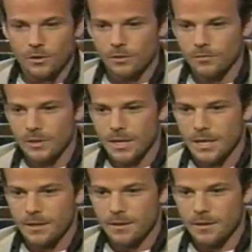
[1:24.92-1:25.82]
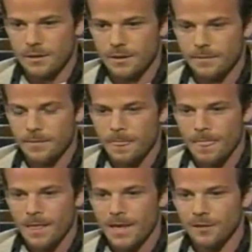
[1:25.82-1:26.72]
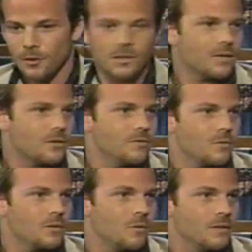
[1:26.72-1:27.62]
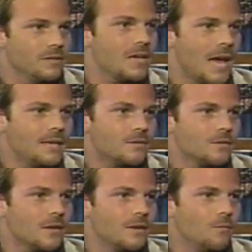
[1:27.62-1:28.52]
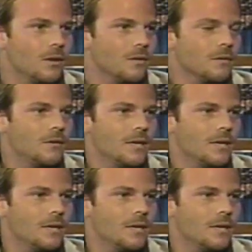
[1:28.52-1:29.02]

a girl one night, and and um, and it looked like she was with one of these gangsters, and I didn't want to,